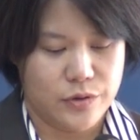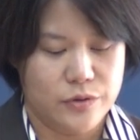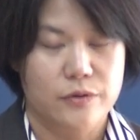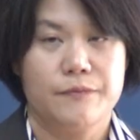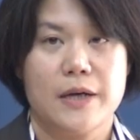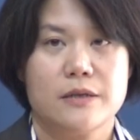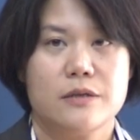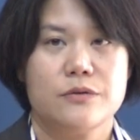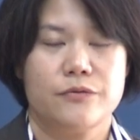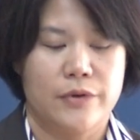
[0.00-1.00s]
to
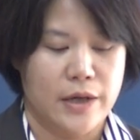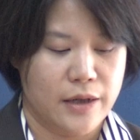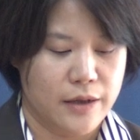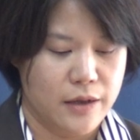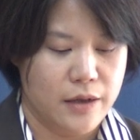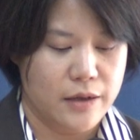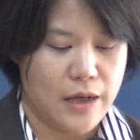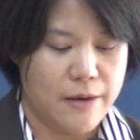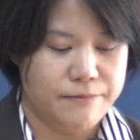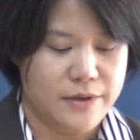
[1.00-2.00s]
fast-track
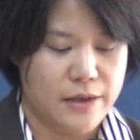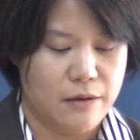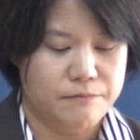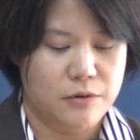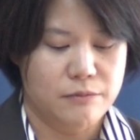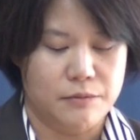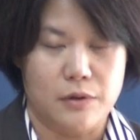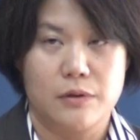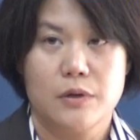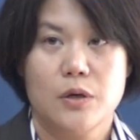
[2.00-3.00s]
FDA approval.